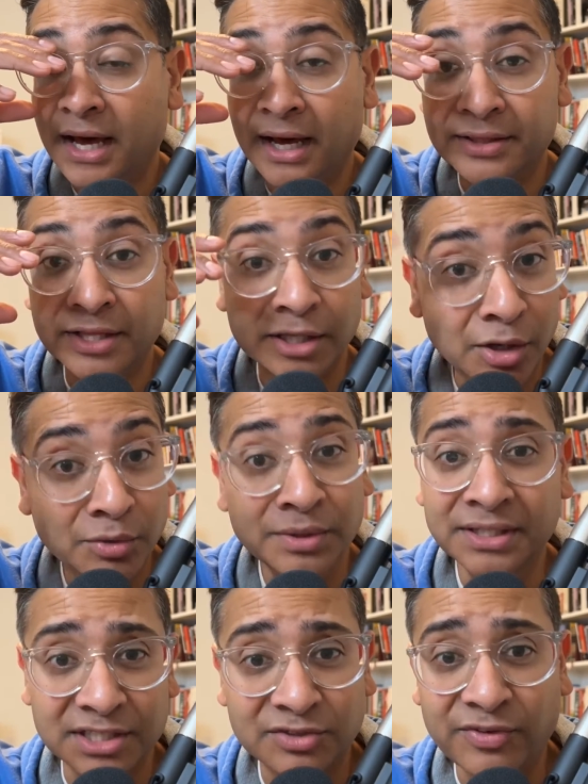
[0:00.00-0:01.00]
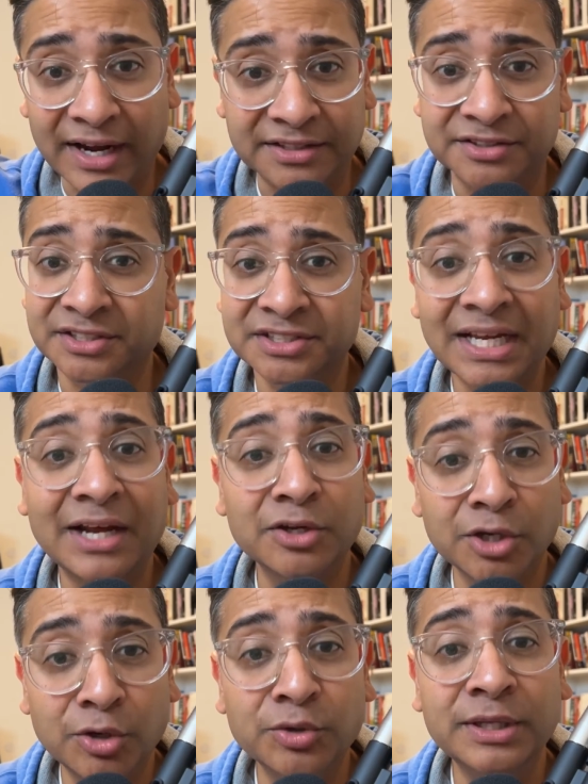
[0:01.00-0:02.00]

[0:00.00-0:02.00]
the loneliness factor, just how lonely